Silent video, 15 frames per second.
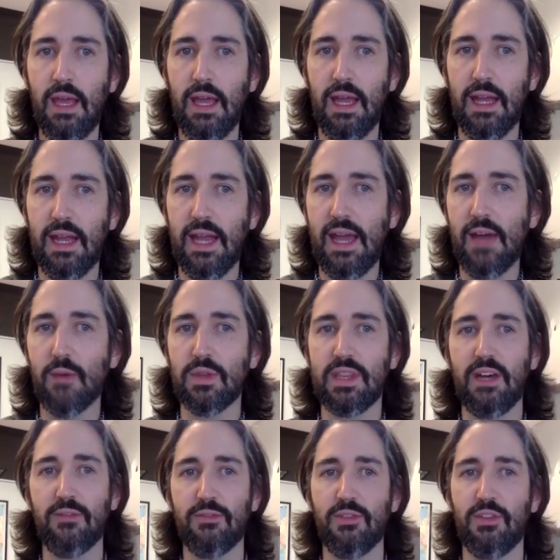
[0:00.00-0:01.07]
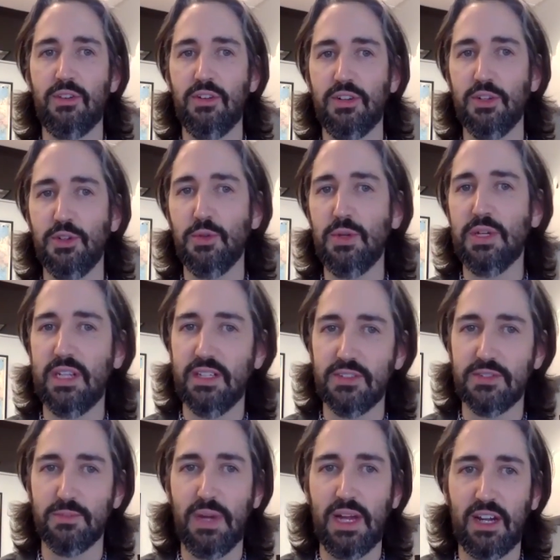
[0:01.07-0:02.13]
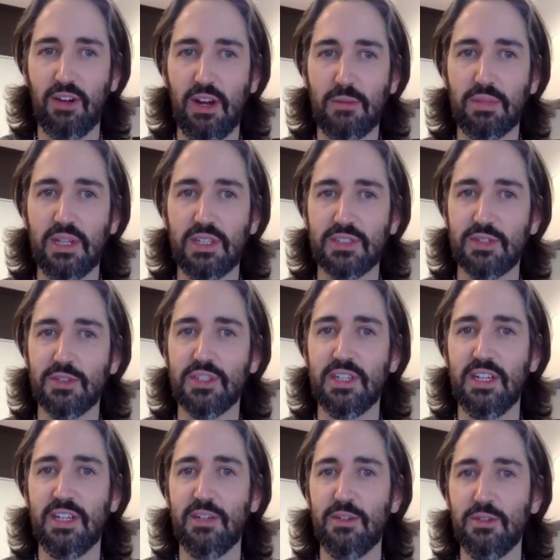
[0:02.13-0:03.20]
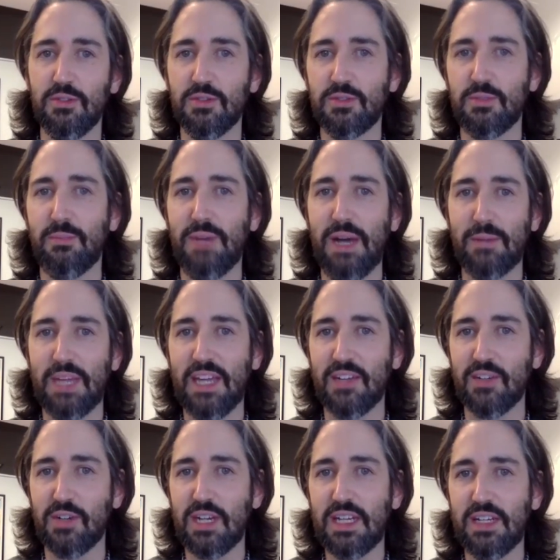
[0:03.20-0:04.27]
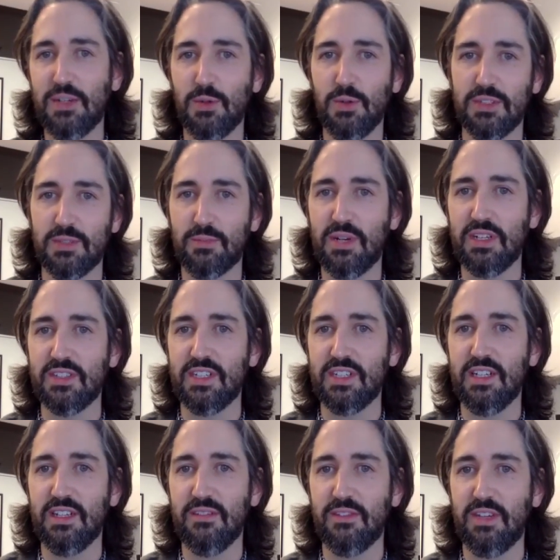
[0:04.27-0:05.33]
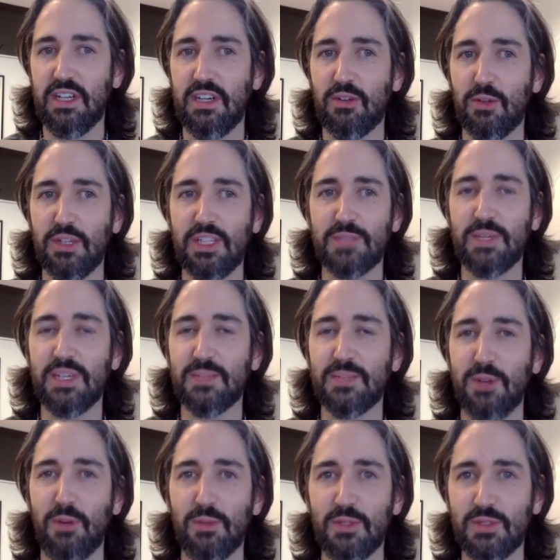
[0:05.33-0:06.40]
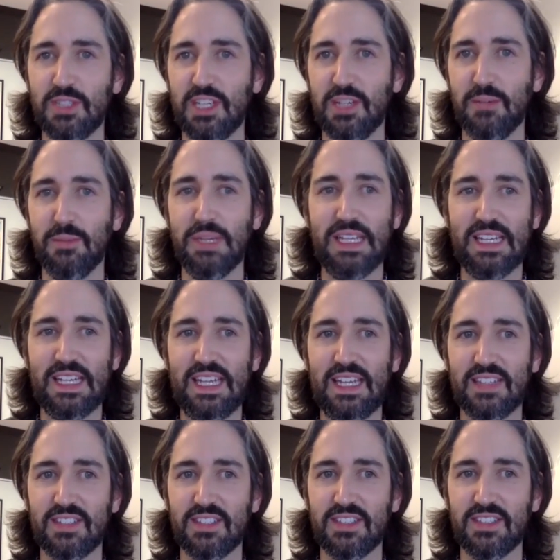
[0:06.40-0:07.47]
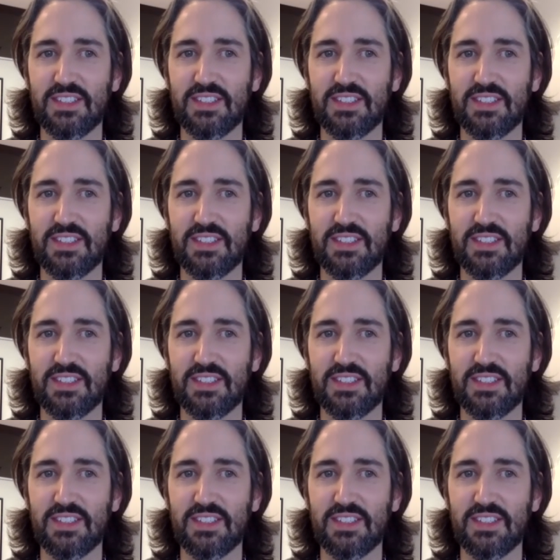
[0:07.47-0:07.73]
And now, without further ado, it is my great pleasure to introduce Bob Kendrick, who is the president of the Negro Leagues Baseball Museum in Kansas City.